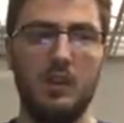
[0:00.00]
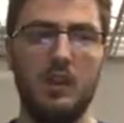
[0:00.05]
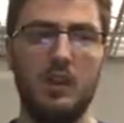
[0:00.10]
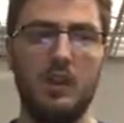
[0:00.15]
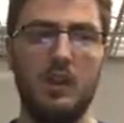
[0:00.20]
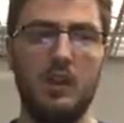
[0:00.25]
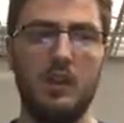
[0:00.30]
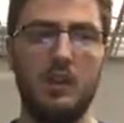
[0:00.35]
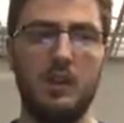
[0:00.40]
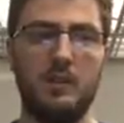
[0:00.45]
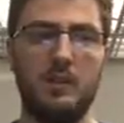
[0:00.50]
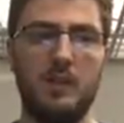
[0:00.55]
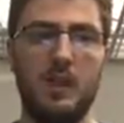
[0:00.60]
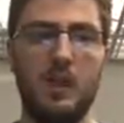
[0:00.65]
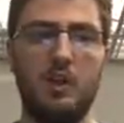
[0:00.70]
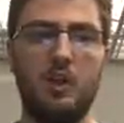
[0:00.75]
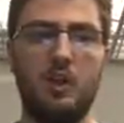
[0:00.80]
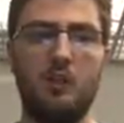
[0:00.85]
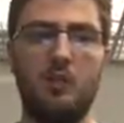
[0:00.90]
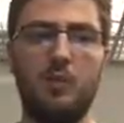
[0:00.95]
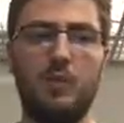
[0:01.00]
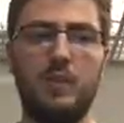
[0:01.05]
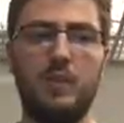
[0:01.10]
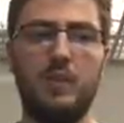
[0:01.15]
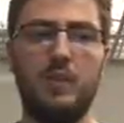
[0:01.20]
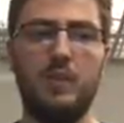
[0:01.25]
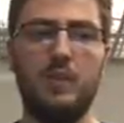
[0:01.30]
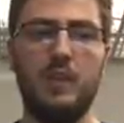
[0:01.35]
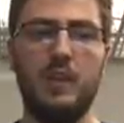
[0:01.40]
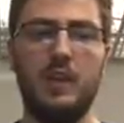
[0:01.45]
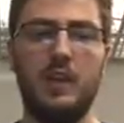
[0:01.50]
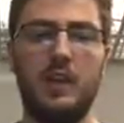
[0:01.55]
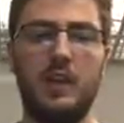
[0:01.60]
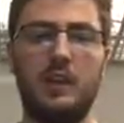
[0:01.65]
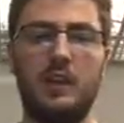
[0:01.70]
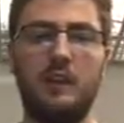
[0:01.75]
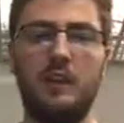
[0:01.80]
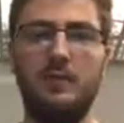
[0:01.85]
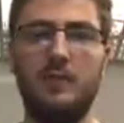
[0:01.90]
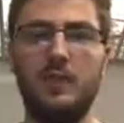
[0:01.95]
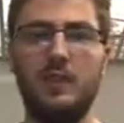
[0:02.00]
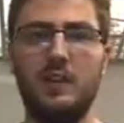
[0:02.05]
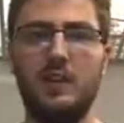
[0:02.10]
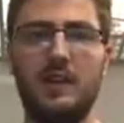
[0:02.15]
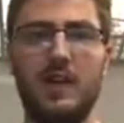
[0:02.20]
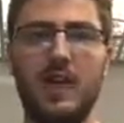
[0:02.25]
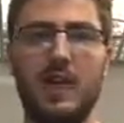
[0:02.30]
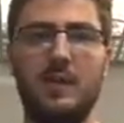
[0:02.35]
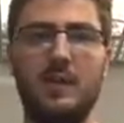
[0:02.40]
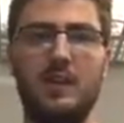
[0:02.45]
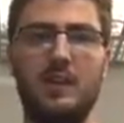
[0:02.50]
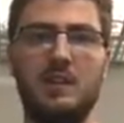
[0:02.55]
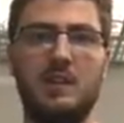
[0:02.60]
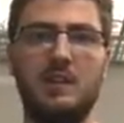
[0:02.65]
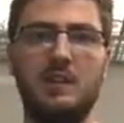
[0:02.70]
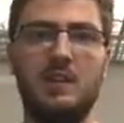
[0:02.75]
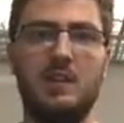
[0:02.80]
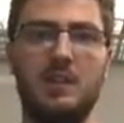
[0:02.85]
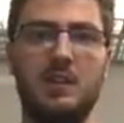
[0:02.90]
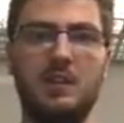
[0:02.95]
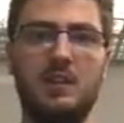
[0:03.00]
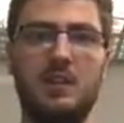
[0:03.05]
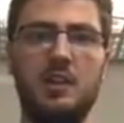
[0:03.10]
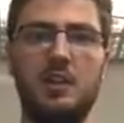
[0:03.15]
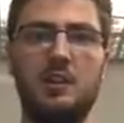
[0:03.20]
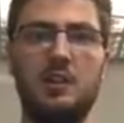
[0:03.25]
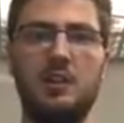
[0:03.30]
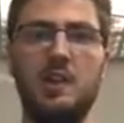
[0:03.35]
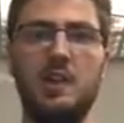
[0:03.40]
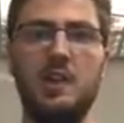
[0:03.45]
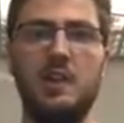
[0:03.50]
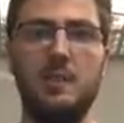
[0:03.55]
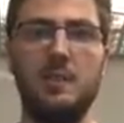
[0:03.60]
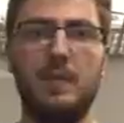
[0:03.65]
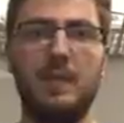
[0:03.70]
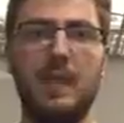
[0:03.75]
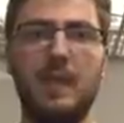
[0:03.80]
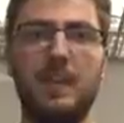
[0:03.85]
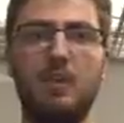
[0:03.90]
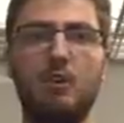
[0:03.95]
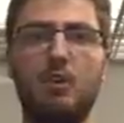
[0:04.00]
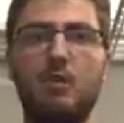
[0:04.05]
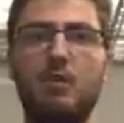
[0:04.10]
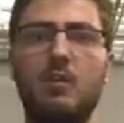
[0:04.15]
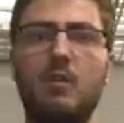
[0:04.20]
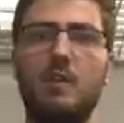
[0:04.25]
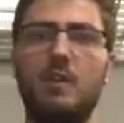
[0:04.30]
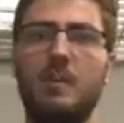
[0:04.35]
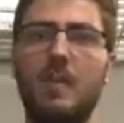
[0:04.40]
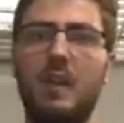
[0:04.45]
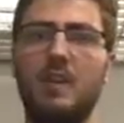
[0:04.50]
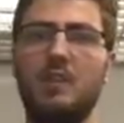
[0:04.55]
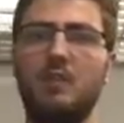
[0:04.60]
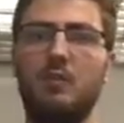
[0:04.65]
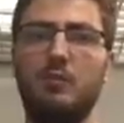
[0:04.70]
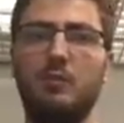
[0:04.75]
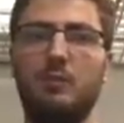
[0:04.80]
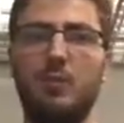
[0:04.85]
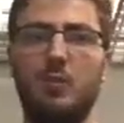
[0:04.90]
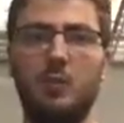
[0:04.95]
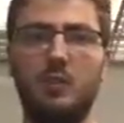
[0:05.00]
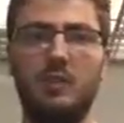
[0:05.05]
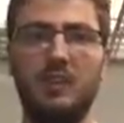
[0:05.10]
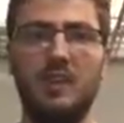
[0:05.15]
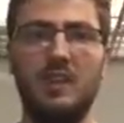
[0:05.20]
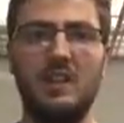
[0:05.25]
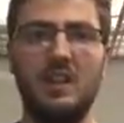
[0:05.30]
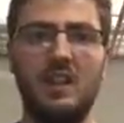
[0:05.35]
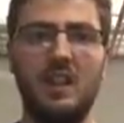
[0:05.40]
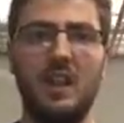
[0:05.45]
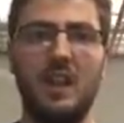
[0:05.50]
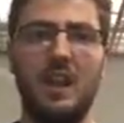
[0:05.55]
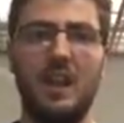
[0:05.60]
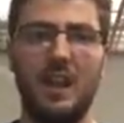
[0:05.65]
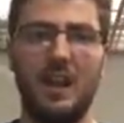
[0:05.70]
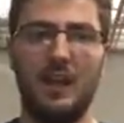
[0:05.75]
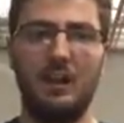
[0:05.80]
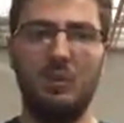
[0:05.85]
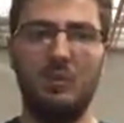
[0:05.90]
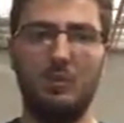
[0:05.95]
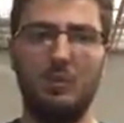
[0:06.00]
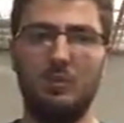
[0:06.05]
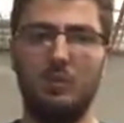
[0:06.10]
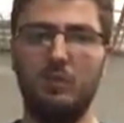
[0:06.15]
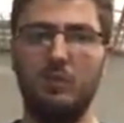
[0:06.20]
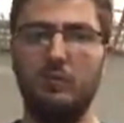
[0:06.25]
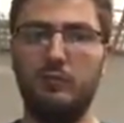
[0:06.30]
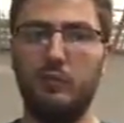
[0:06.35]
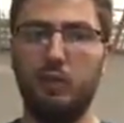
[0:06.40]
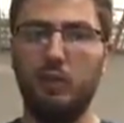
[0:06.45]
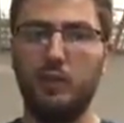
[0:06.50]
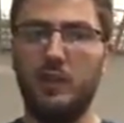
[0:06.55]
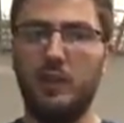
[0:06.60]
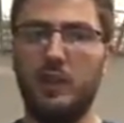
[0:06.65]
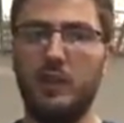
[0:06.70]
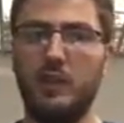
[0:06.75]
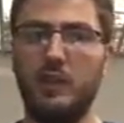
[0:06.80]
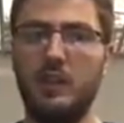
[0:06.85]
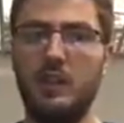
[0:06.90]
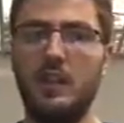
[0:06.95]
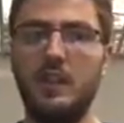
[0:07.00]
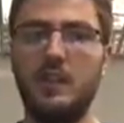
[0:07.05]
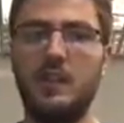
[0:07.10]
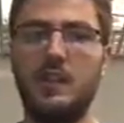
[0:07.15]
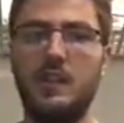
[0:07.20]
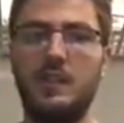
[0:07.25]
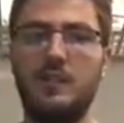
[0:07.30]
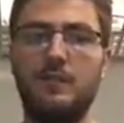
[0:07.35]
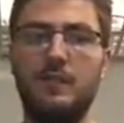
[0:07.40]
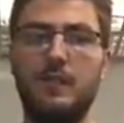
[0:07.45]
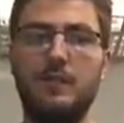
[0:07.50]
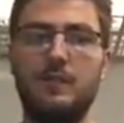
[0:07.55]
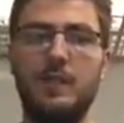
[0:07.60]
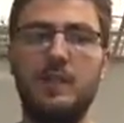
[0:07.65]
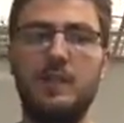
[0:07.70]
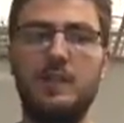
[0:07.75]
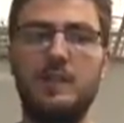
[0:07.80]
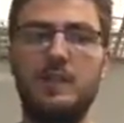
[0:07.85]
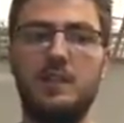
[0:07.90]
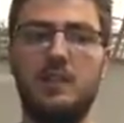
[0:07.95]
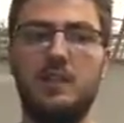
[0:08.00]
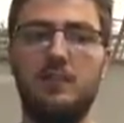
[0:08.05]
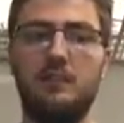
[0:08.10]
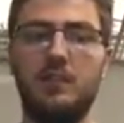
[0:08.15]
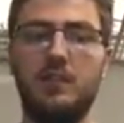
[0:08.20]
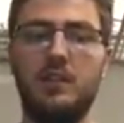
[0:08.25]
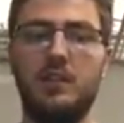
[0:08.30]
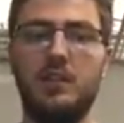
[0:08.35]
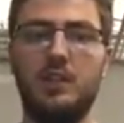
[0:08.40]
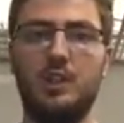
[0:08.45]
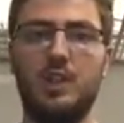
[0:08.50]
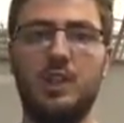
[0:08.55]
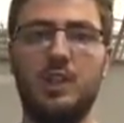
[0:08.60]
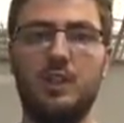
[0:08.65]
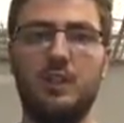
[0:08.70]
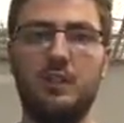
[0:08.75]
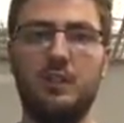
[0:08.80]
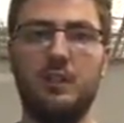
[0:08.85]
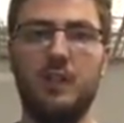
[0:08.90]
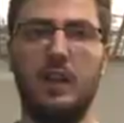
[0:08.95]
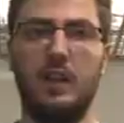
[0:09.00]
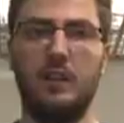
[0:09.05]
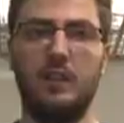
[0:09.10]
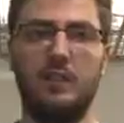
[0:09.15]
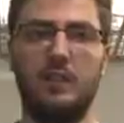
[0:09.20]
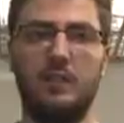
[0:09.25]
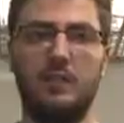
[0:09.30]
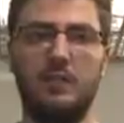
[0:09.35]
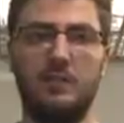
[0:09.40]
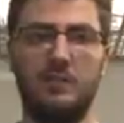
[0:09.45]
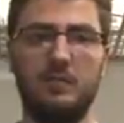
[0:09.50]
along with different dynamics such as piano, mezzo forte and also forte to give the piece different shades of light.